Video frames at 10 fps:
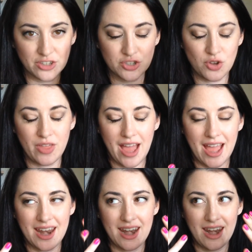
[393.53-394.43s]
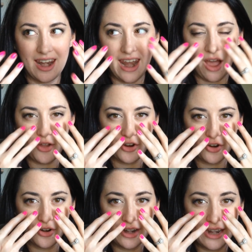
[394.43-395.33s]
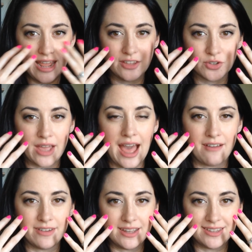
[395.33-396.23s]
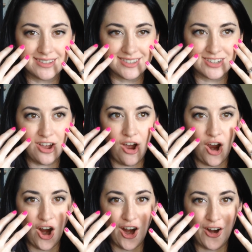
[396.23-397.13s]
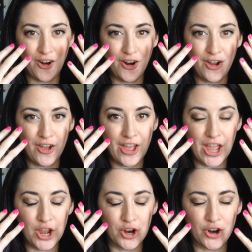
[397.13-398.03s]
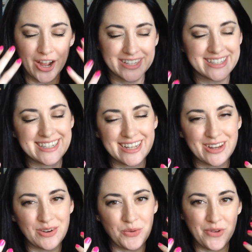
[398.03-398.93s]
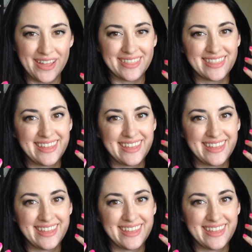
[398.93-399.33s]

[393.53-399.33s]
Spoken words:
so that now your nasal cavities are encrusted with